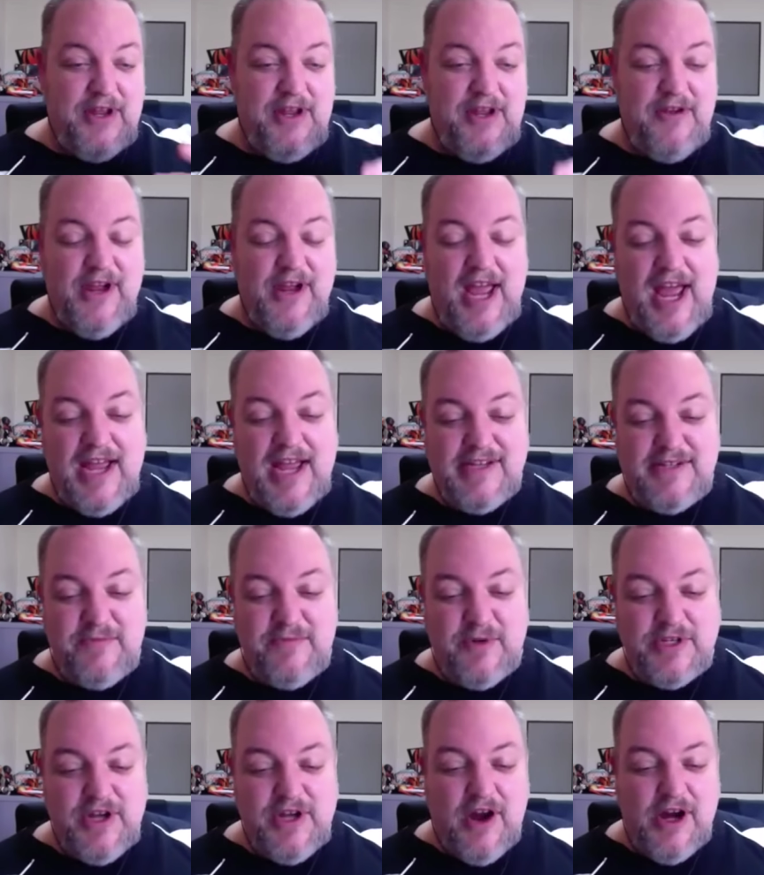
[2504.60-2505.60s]
you guys
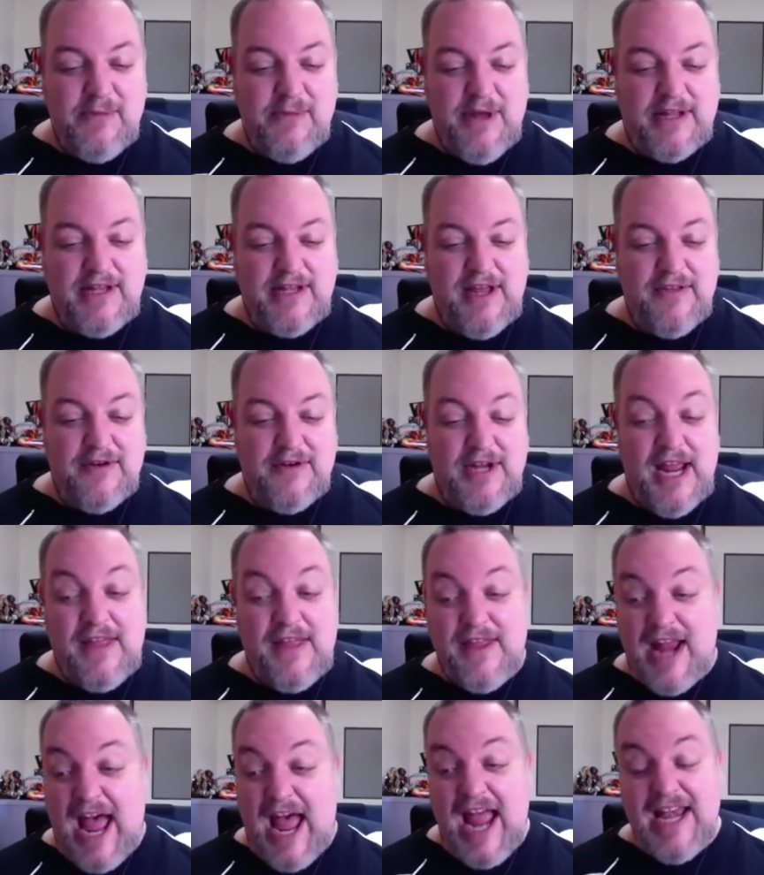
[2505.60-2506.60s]
were talking about the other day
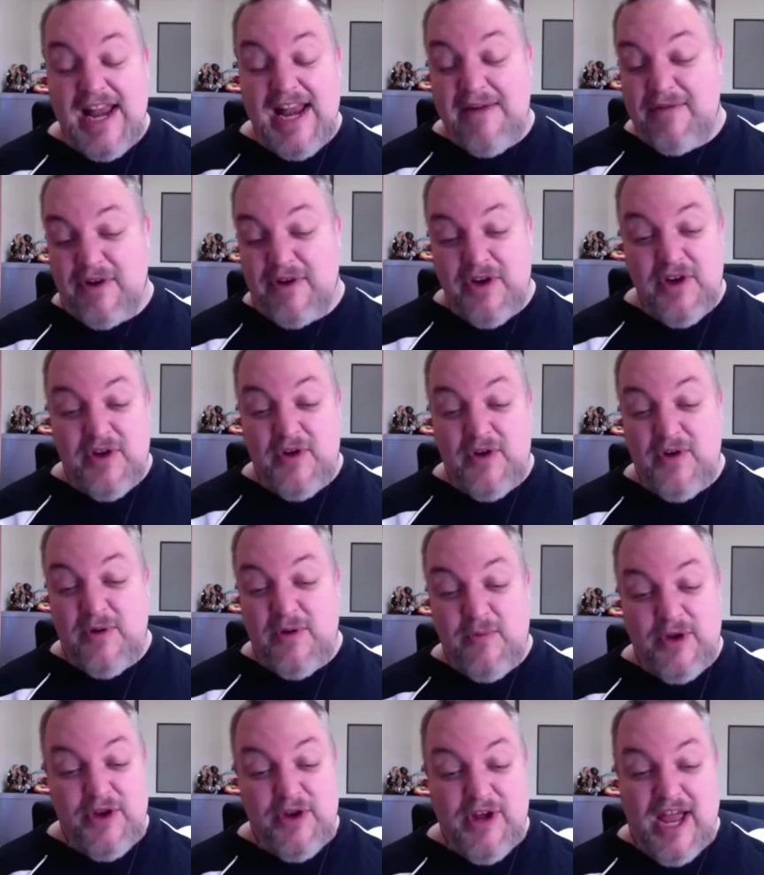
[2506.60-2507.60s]
that I never knew, and
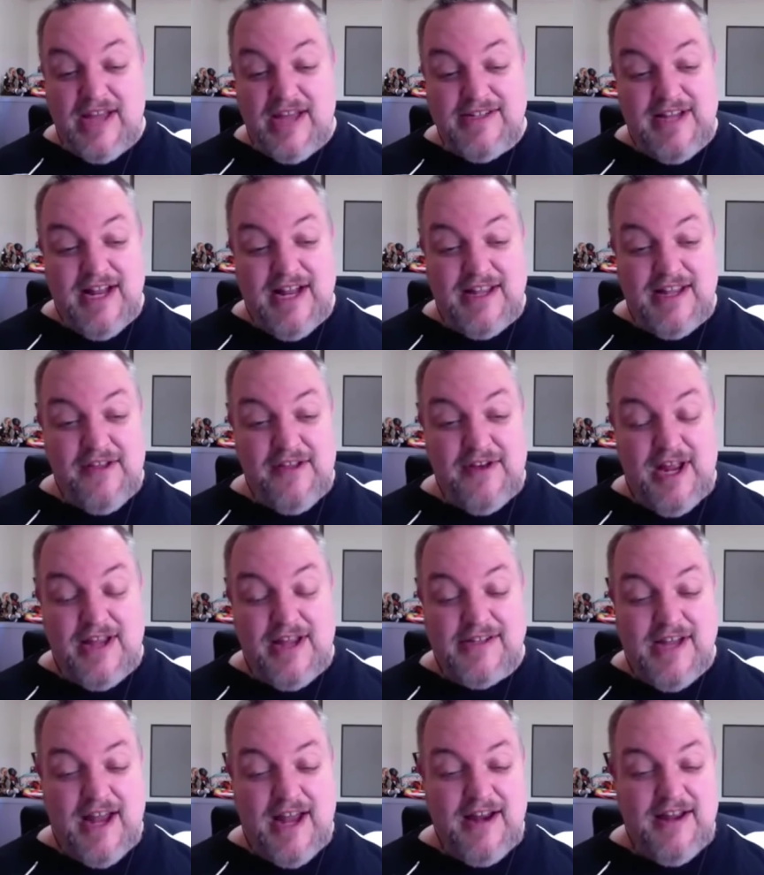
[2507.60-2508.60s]
when you guys said it the other day, it's
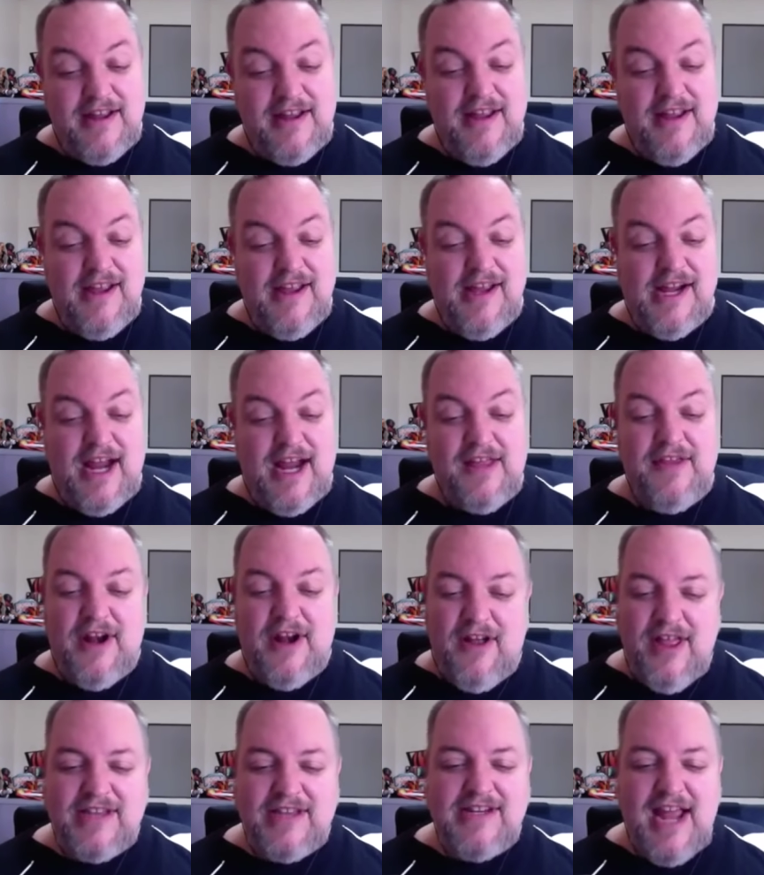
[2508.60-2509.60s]
kind of I thought,
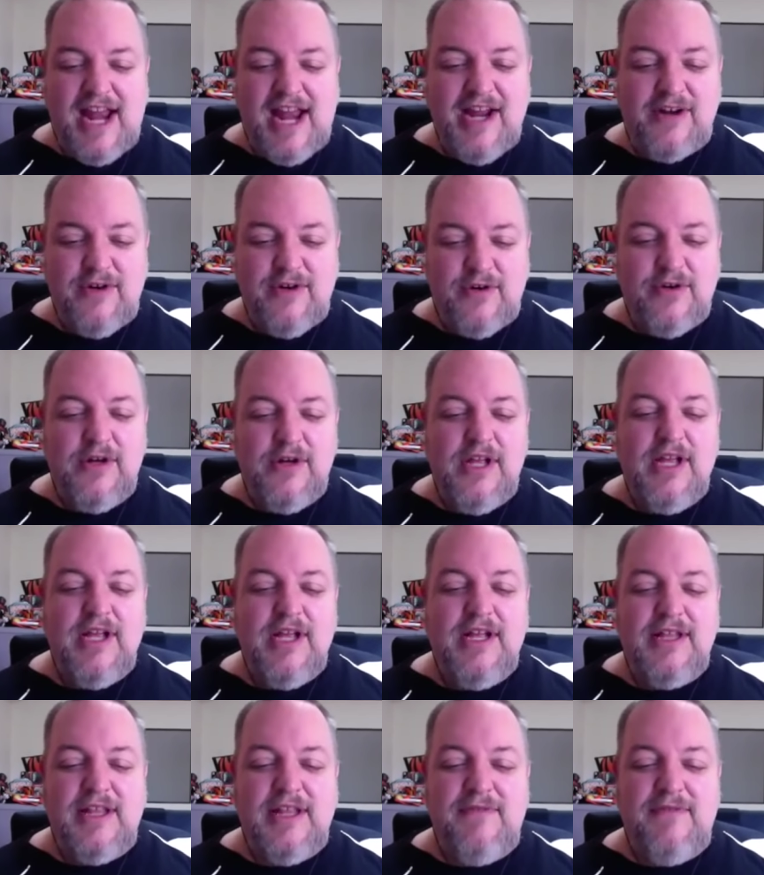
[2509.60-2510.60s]
oh, that's kind of cool
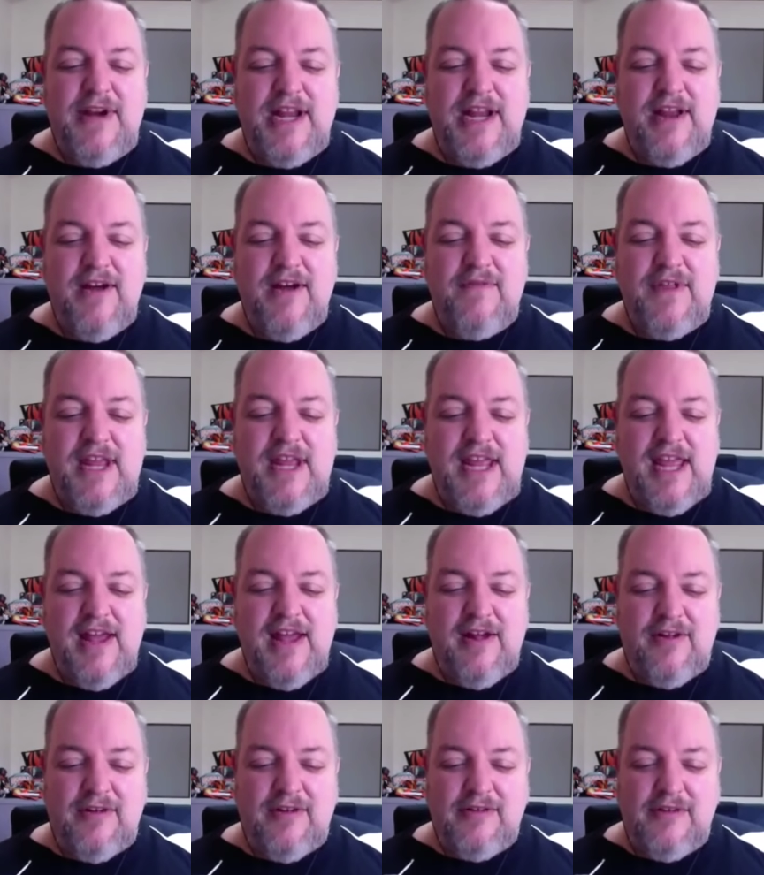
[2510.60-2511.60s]
the video of the
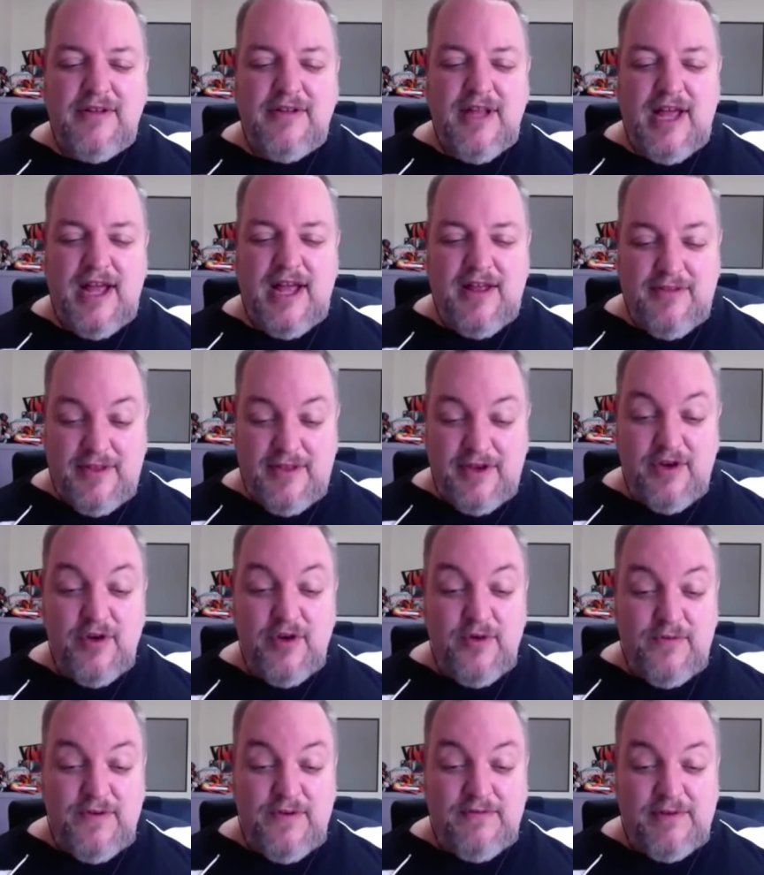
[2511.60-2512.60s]
EL, uh, the
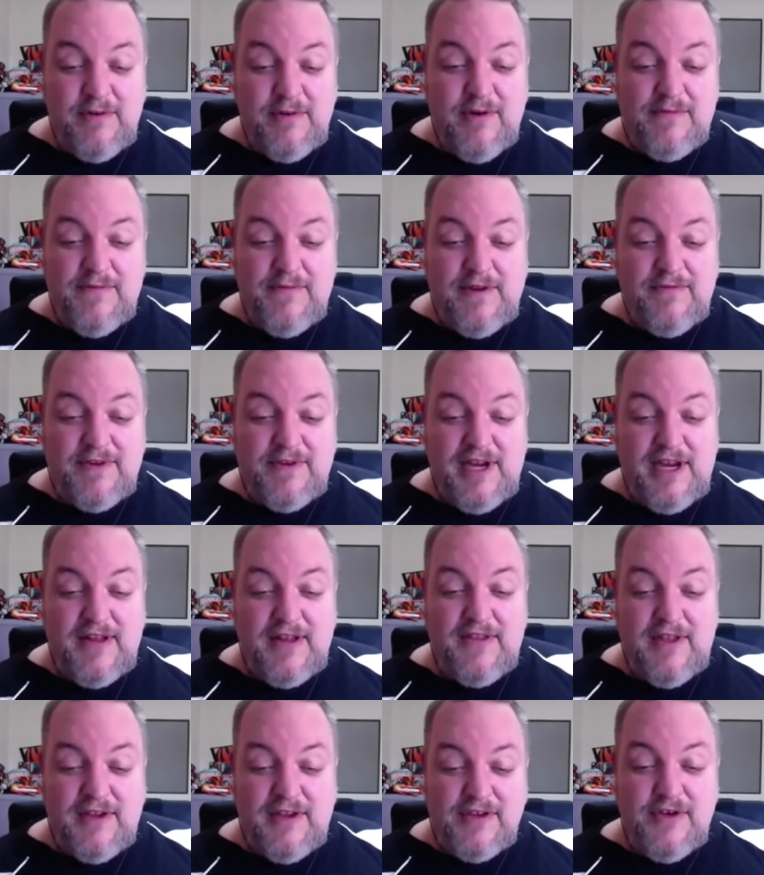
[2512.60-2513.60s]
new 5150
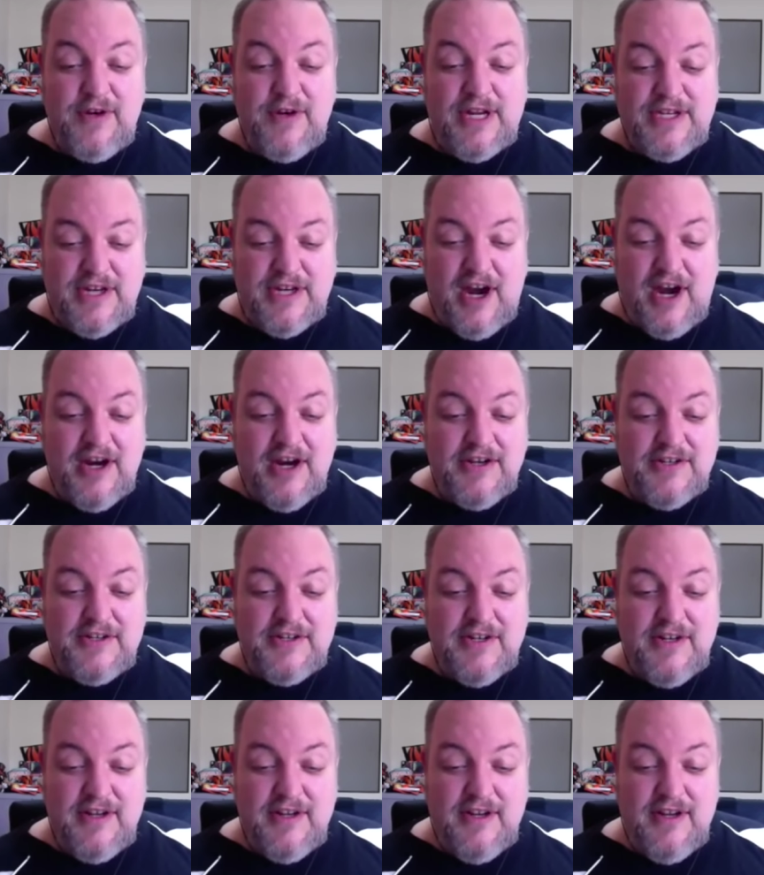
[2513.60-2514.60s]
and the two guitars,
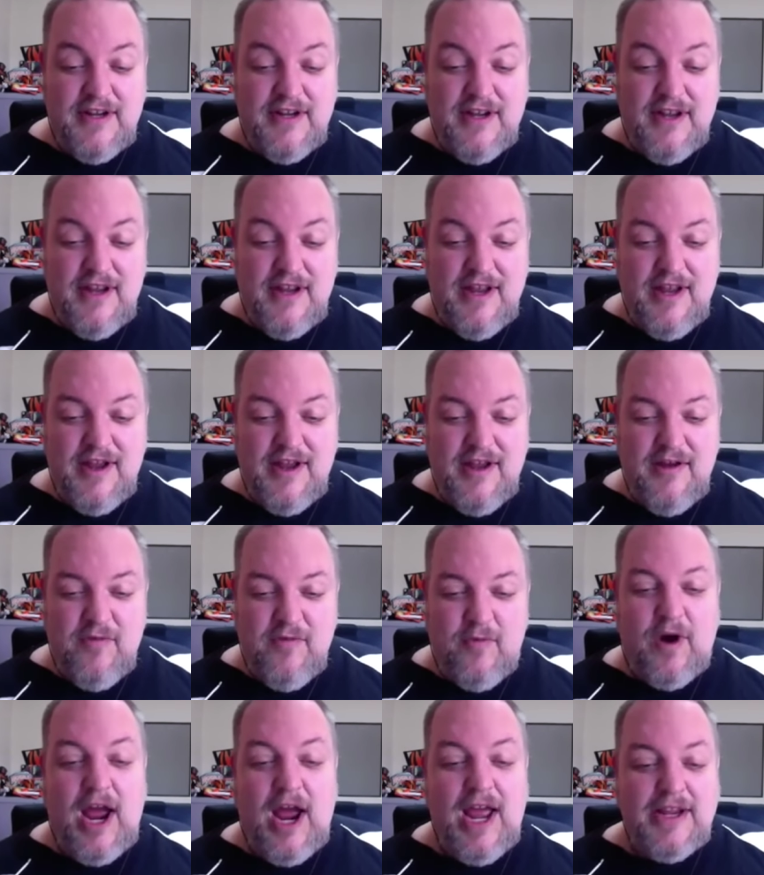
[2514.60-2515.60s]
mm-hmm.
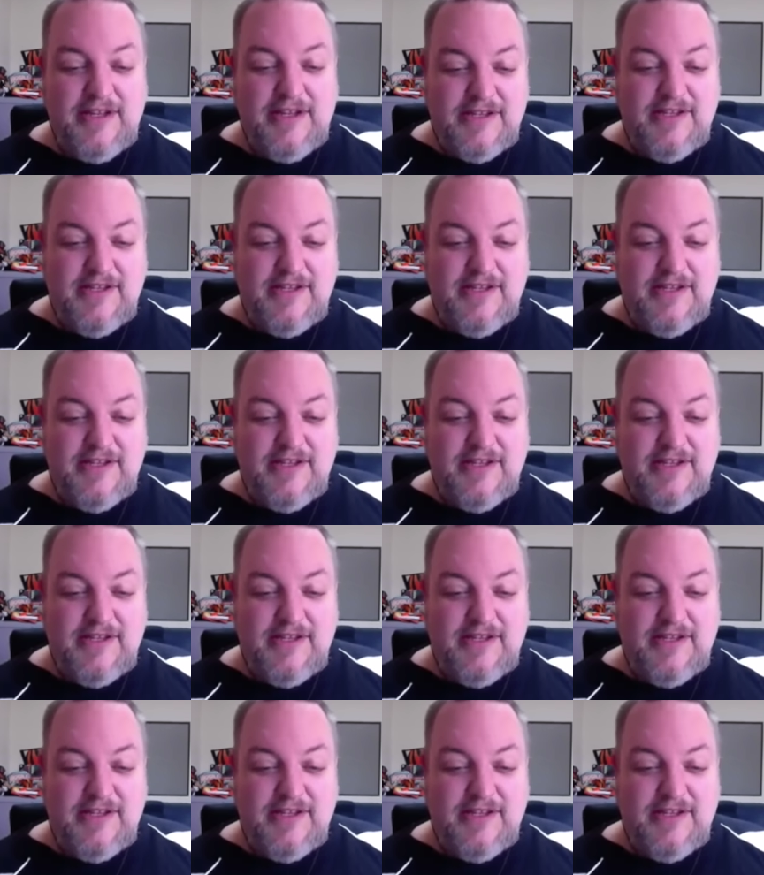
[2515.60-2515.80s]
where I mm-hmm.